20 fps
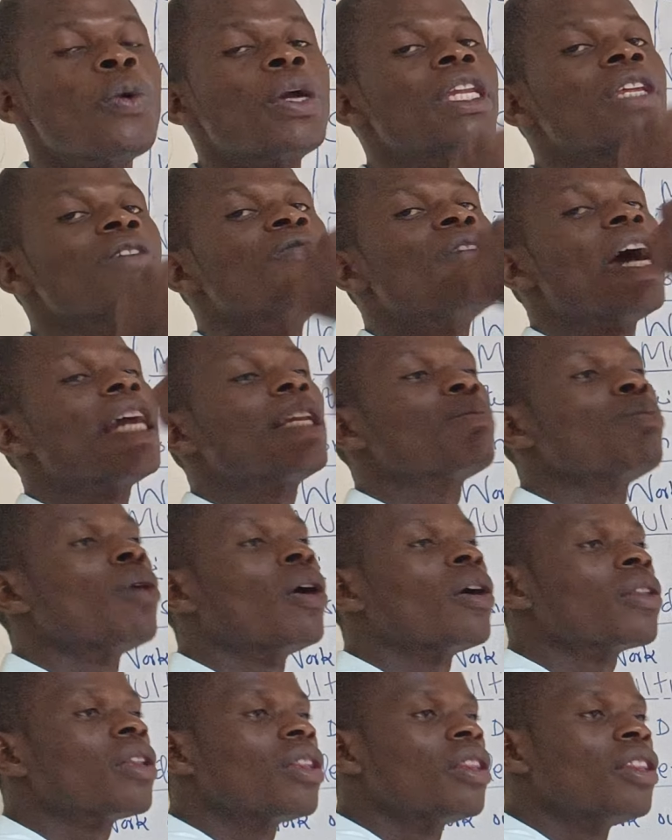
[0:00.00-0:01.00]
We divide
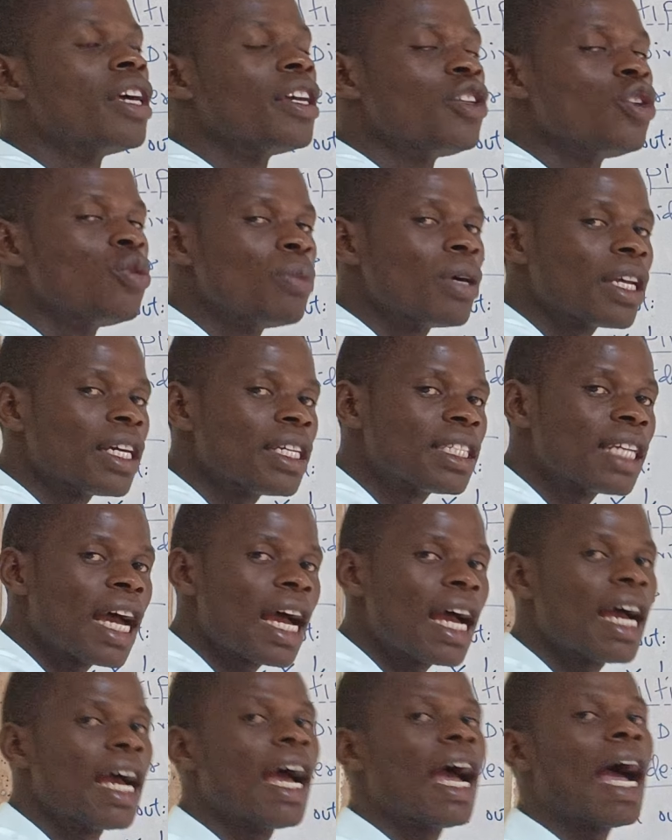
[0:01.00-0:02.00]
both the
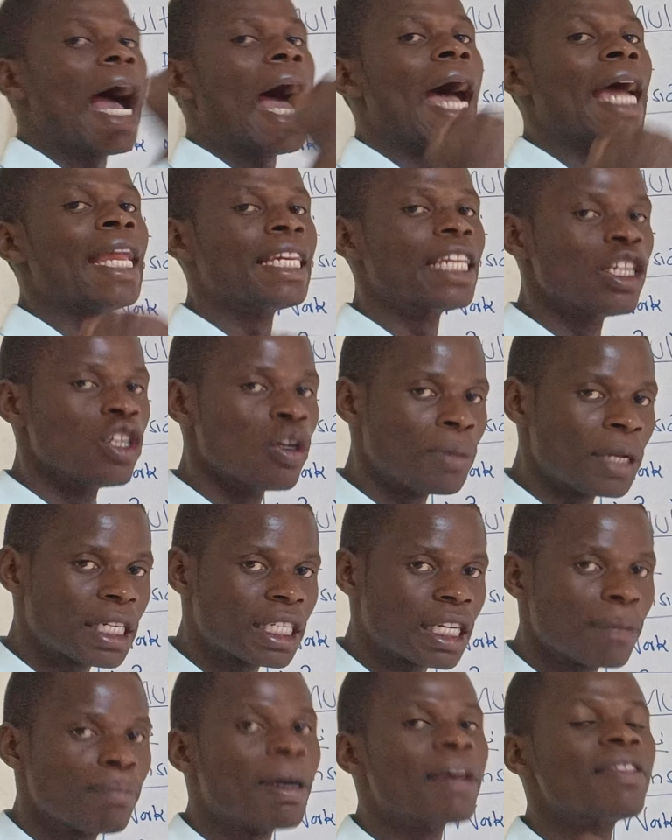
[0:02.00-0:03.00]
numerator and
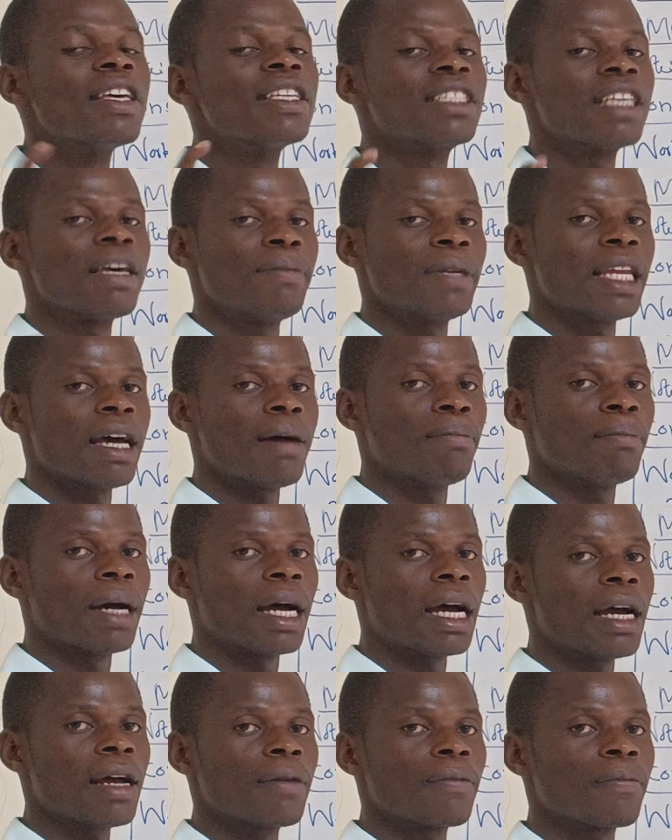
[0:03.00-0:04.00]
denominator by the same
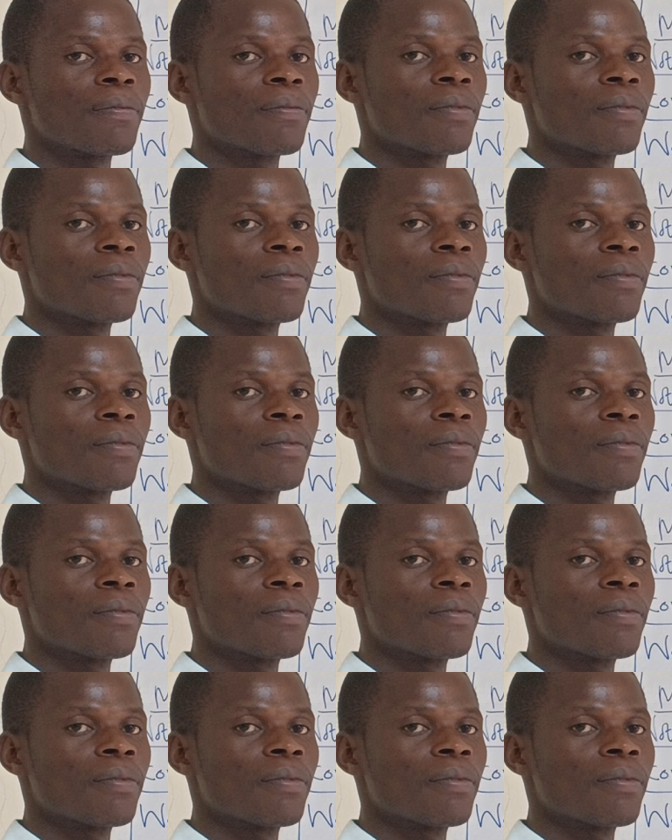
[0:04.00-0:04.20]
number